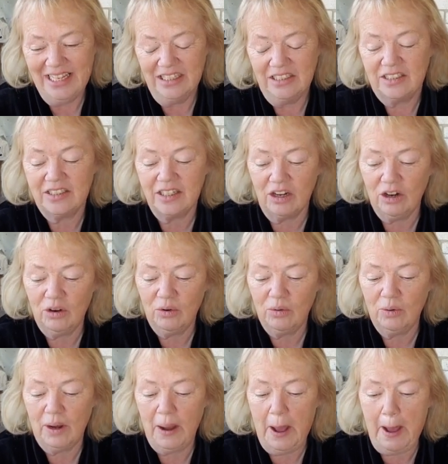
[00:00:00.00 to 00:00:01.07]

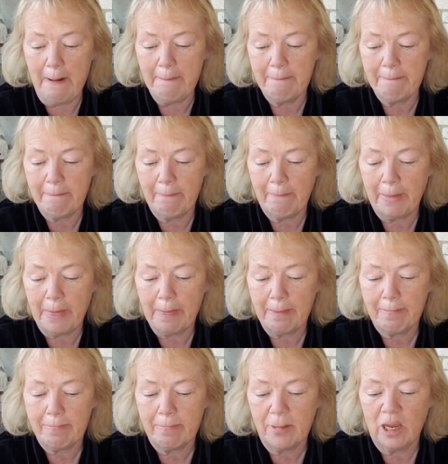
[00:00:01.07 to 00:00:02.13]
So,
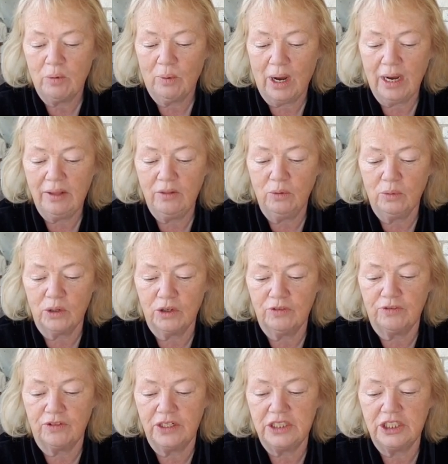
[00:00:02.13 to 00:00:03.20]
why in the world
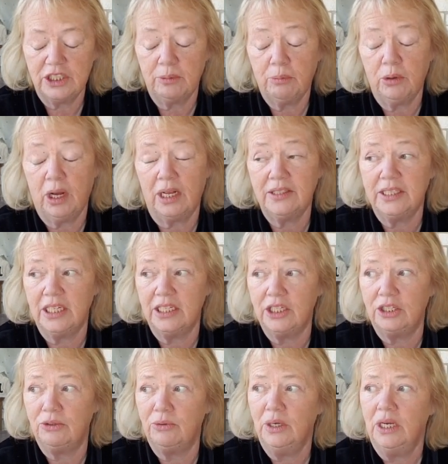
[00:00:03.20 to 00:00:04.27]
friendship? Well, I'll tell
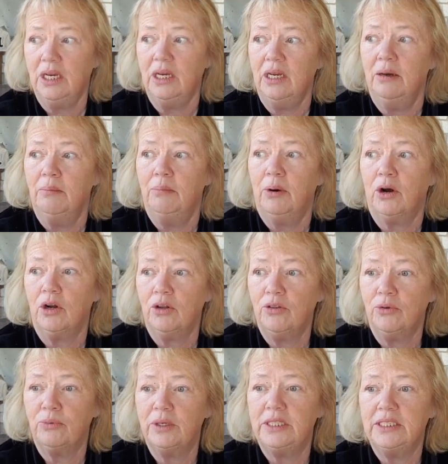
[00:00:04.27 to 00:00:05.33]
you. Part of
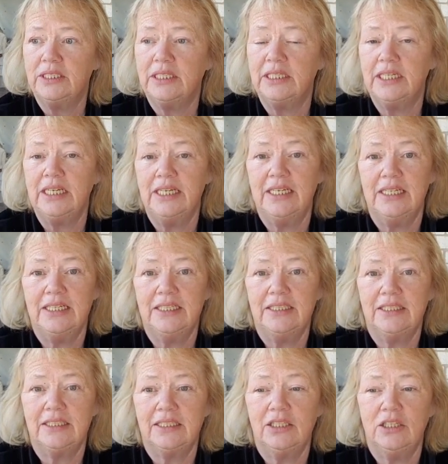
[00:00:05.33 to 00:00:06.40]
the reason
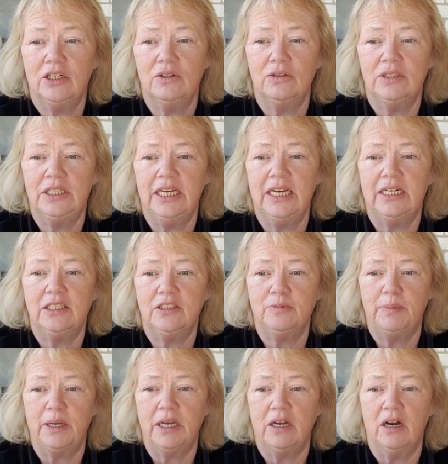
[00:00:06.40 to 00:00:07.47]
is, Deanna's
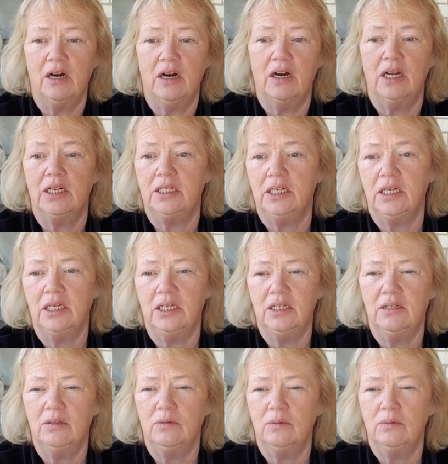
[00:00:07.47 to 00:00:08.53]
been gone,
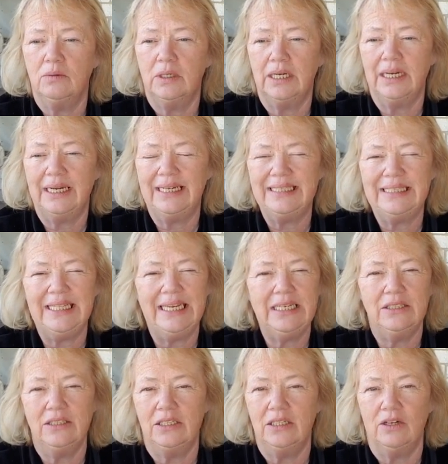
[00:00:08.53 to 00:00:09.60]
I think a
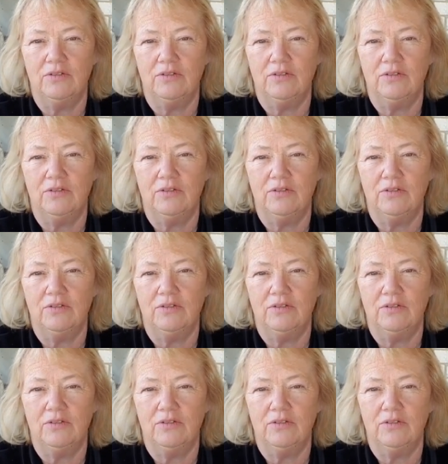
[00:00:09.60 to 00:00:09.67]
little